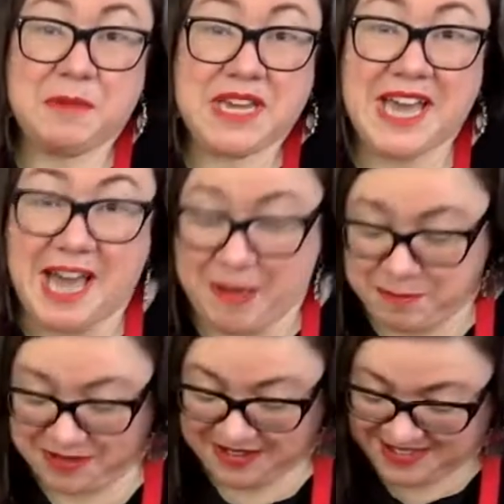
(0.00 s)
me
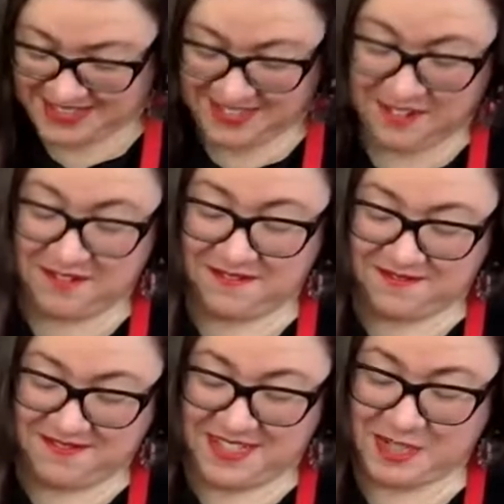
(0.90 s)
happy. So
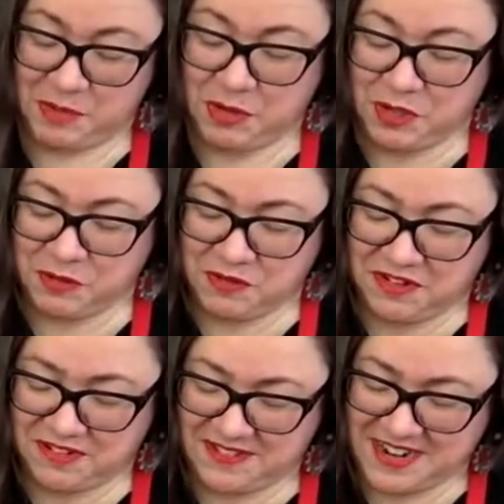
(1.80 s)
it's
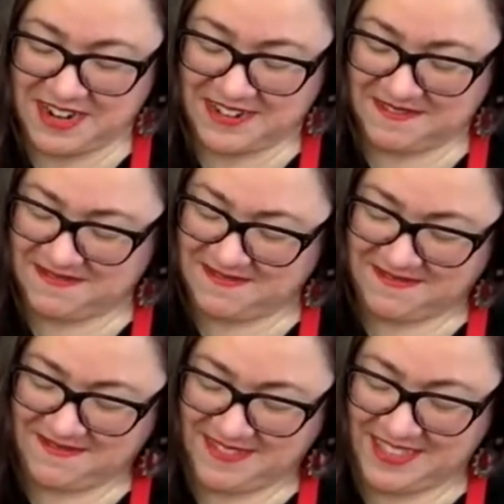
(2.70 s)
mutual, right?
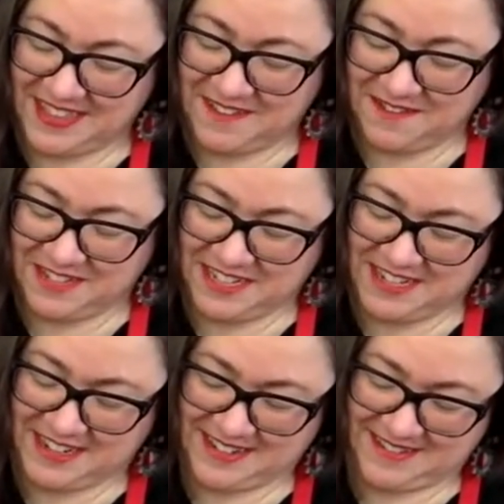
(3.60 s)
Lovely.